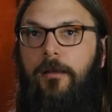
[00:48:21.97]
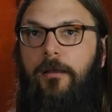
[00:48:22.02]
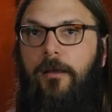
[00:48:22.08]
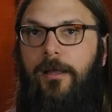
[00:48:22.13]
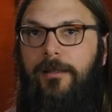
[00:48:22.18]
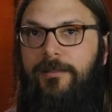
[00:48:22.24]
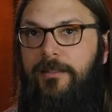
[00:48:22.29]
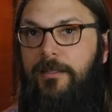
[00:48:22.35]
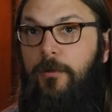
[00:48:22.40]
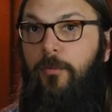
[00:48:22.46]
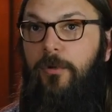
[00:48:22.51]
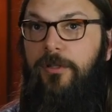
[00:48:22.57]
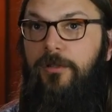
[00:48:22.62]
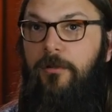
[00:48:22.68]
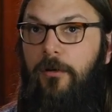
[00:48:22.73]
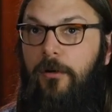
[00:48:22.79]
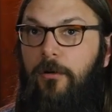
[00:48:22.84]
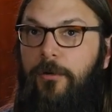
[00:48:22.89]
and see what
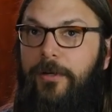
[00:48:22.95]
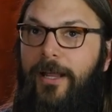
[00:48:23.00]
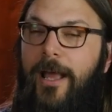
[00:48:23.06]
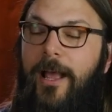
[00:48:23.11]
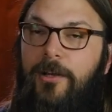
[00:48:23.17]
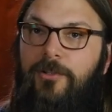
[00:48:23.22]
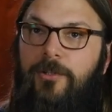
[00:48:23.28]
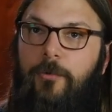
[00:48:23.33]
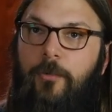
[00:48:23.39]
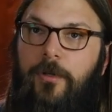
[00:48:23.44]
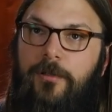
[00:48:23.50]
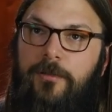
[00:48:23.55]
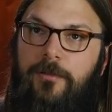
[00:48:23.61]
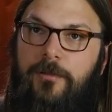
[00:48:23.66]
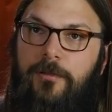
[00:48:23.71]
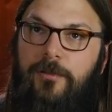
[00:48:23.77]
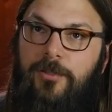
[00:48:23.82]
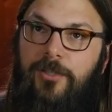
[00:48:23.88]
her reaction
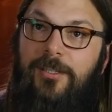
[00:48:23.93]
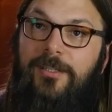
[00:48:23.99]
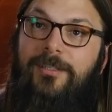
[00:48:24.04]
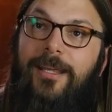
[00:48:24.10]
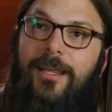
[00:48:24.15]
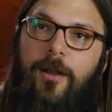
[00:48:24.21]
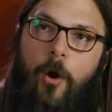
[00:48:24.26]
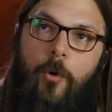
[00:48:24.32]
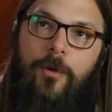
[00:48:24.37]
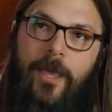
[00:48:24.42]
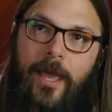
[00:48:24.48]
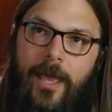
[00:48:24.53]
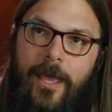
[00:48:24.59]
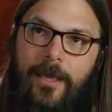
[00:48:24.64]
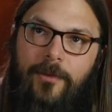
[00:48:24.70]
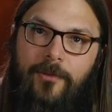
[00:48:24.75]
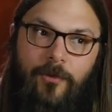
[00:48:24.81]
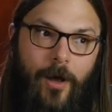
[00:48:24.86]
was. Okay. She said
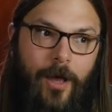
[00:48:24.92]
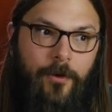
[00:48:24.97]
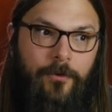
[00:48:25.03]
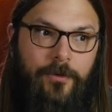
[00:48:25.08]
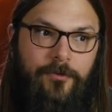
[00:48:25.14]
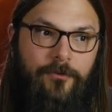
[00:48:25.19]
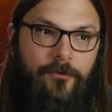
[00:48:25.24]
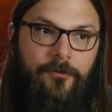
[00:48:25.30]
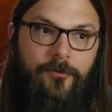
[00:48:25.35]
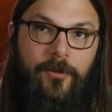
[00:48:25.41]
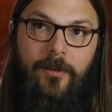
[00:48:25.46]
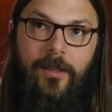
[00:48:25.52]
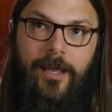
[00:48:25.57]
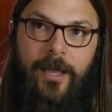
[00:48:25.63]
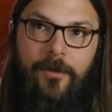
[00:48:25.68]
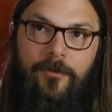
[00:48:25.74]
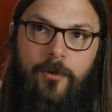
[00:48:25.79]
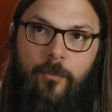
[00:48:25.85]
okay. So I don't even feel
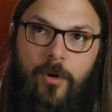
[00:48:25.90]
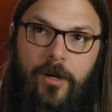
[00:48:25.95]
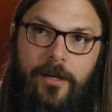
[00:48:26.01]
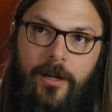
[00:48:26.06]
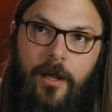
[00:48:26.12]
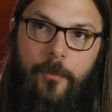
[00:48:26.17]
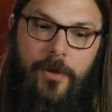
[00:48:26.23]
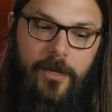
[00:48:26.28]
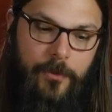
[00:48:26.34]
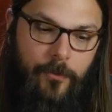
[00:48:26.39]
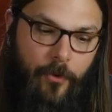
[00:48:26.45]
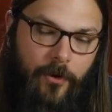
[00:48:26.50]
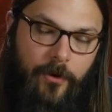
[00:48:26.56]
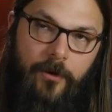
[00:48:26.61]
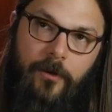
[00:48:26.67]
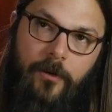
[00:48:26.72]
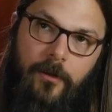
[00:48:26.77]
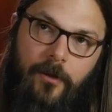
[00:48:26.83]
like I have to bring it up
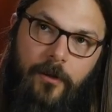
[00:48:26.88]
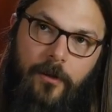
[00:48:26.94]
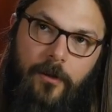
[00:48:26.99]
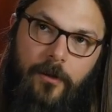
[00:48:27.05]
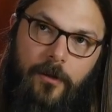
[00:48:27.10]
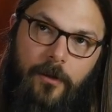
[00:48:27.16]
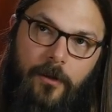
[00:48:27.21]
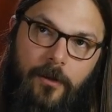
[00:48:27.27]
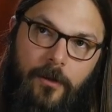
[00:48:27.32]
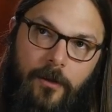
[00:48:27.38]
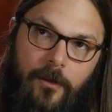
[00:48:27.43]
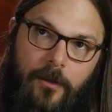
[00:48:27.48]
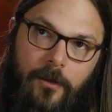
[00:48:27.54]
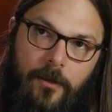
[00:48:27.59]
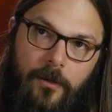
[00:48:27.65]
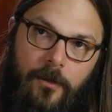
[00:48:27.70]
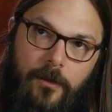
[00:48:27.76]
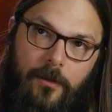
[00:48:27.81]
anymore. Are you going to get a
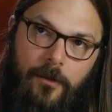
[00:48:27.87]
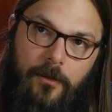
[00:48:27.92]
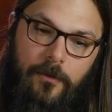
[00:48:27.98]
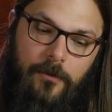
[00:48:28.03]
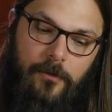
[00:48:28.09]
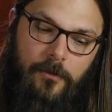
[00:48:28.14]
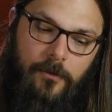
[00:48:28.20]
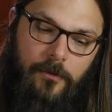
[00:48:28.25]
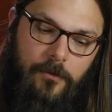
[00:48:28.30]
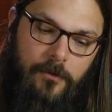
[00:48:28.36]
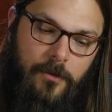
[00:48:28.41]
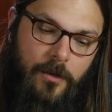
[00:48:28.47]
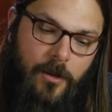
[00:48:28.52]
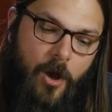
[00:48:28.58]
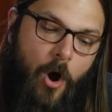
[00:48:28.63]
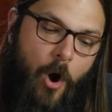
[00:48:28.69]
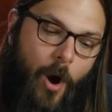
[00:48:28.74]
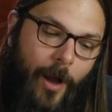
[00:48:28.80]
mandolin there?
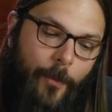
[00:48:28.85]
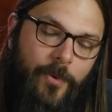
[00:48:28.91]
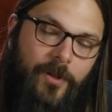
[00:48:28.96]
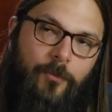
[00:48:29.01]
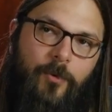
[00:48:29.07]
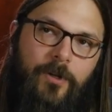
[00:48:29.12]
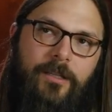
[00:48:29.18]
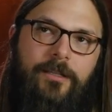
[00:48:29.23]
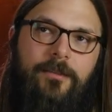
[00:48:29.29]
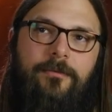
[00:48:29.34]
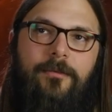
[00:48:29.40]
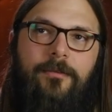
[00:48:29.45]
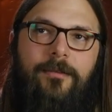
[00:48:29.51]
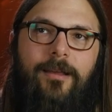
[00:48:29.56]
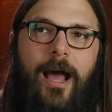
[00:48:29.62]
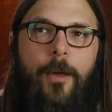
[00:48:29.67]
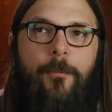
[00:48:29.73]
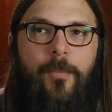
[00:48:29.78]
No, I've been really
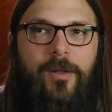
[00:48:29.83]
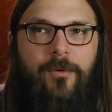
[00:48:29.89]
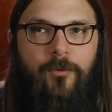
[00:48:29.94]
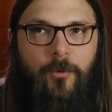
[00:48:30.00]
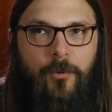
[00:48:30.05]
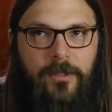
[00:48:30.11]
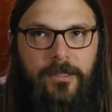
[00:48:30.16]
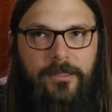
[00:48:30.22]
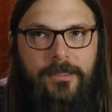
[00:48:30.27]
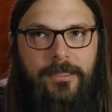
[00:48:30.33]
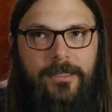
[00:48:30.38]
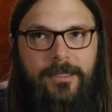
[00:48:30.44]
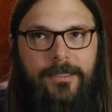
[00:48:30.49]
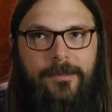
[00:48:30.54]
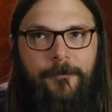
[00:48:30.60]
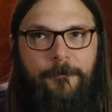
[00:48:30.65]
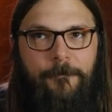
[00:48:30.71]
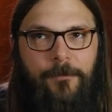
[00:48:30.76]

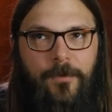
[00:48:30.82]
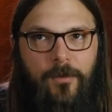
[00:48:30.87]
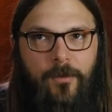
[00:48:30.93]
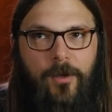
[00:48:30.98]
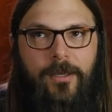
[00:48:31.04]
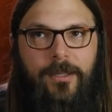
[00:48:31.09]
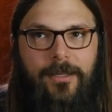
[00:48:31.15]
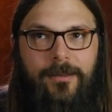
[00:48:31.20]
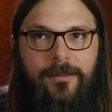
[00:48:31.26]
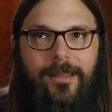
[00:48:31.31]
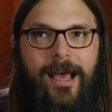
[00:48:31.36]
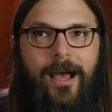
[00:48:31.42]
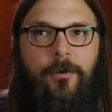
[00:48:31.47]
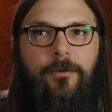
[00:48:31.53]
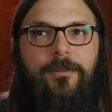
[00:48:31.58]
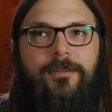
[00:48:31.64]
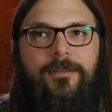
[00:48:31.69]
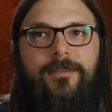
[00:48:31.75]
looking at
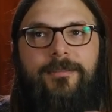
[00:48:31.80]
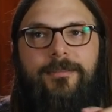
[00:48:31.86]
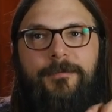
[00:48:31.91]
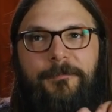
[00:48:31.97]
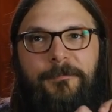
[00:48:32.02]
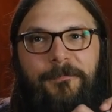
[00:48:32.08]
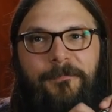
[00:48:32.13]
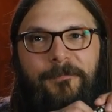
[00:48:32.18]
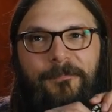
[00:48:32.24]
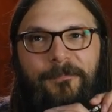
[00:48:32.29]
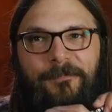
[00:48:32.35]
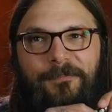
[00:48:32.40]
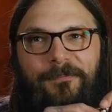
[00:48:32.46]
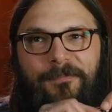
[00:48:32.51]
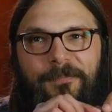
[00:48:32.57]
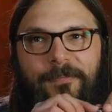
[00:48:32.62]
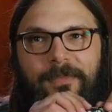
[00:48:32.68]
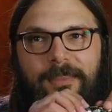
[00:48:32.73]
Loudons
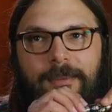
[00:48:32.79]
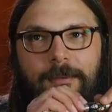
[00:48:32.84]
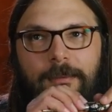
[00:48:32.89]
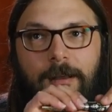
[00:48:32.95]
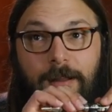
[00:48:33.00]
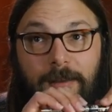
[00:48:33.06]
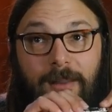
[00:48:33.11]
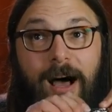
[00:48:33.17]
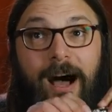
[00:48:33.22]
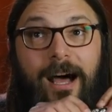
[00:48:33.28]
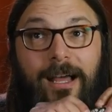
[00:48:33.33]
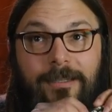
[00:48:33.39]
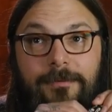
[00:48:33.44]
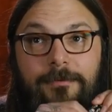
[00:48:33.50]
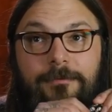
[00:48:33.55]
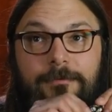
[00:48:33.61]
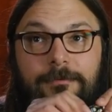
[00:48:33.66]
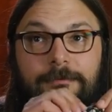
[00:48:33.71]
a lot.
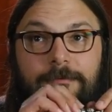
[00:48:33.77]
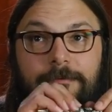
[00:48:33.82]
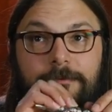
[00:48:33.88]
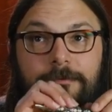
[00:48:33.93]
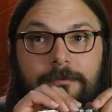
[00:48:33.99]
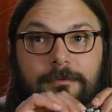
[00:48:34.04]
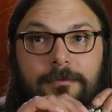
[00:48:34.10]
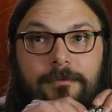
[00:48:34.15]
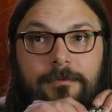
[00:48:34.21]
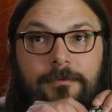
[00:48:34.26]
Yeah.